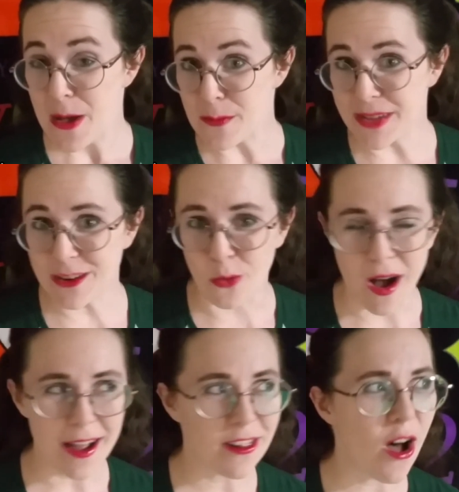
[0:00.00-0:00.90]

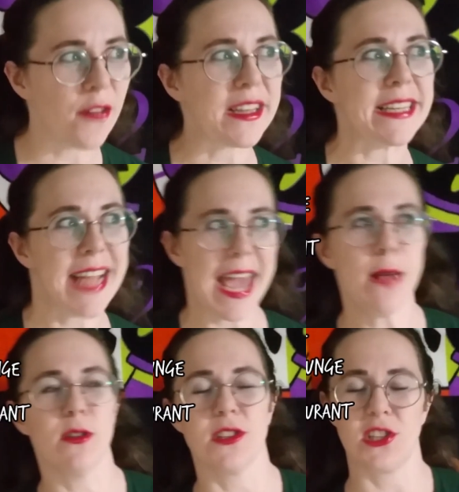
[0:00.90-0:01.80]
Meanwhile, on the
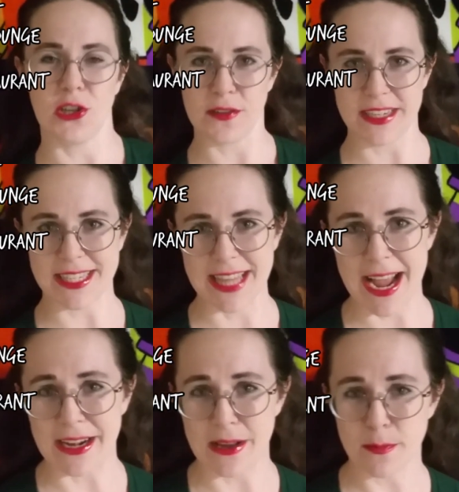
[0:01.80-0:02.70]
table service
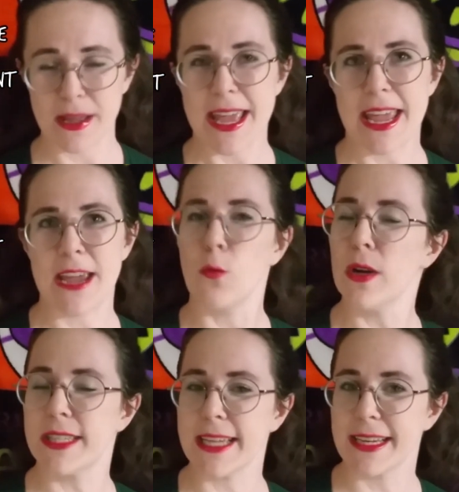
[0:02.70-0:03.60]
lineup, it
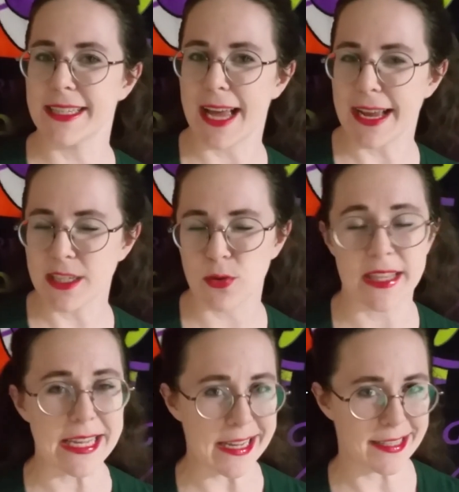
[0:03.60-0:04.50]
once again ties with
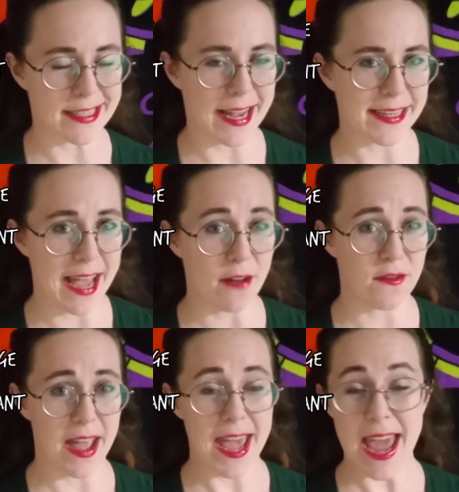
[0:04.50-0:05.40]
the East Side
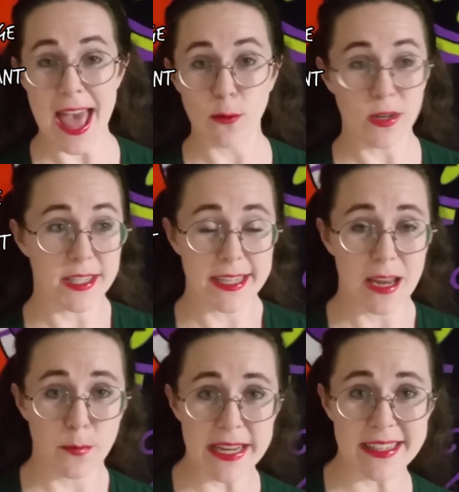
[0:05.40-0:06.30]
Cafe and once
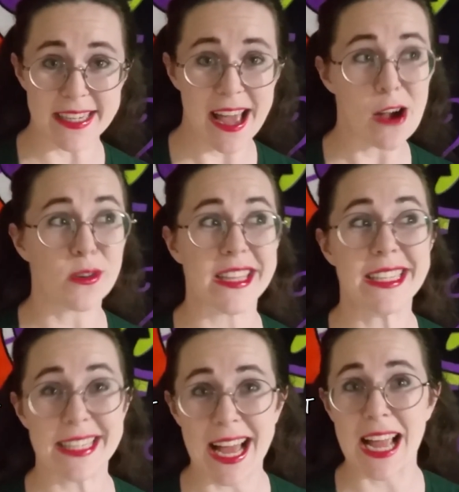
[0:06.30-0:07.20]
again beats it out, this
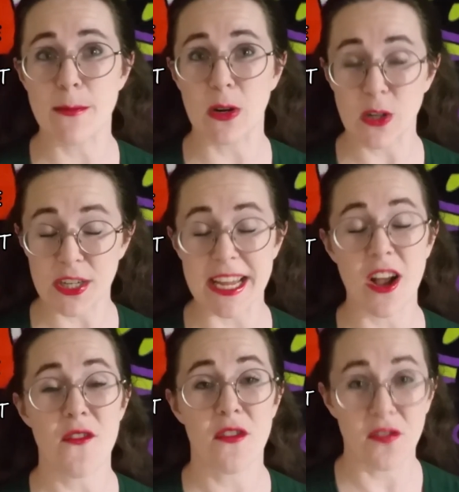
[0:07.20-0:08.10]
time earning
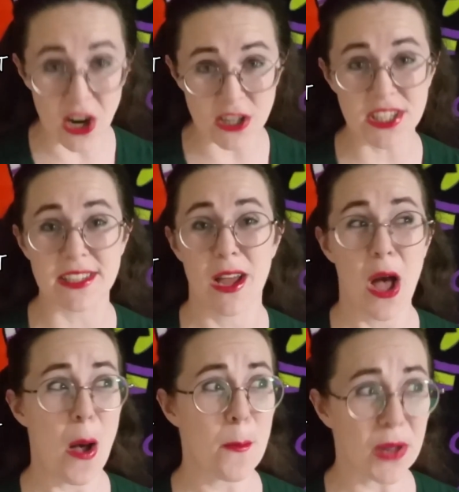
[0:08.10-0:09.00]
1st
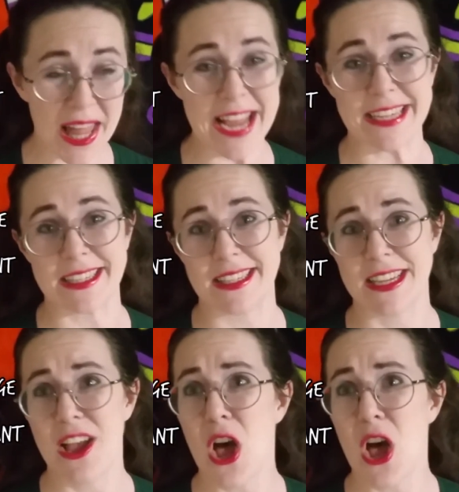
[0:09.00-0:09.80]
place.